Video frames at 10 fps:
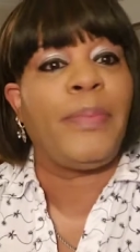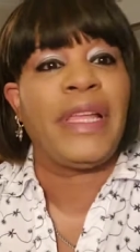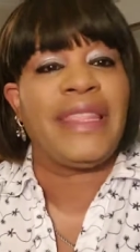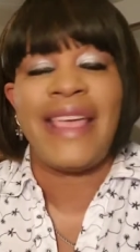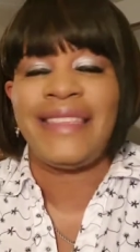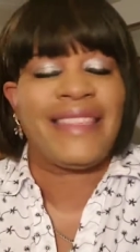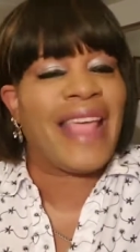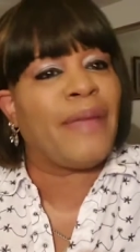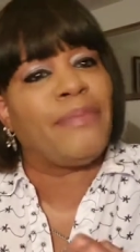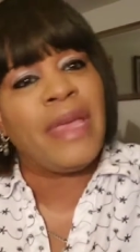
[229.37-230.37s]
but that's
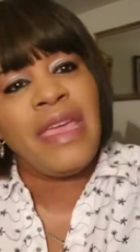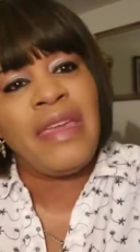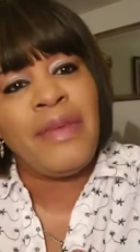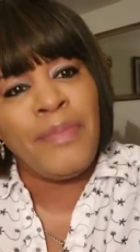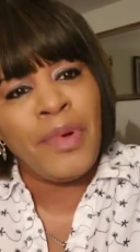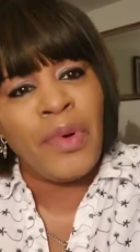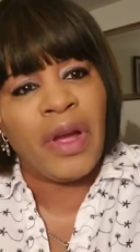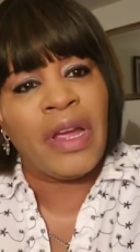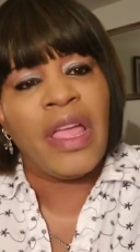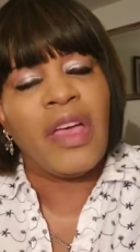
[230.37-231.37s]
not me
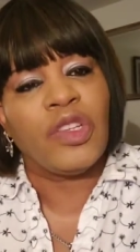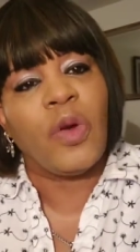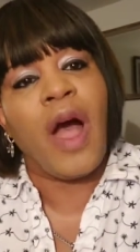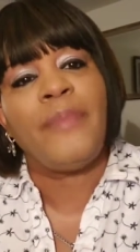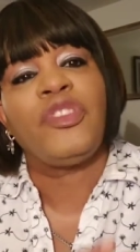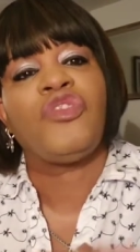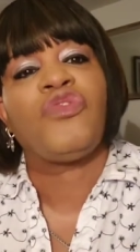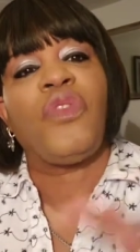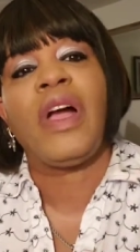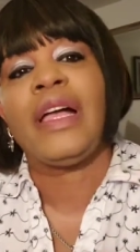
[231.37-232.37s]
anymore. So I'm
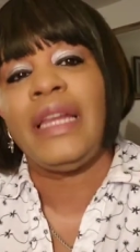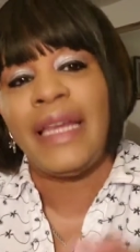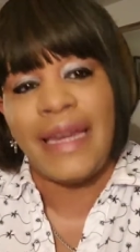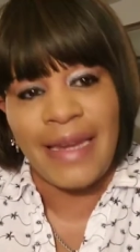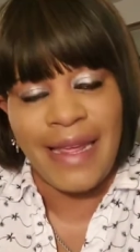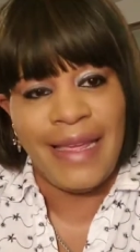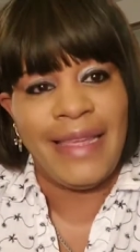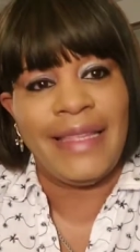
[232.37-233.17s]
struggling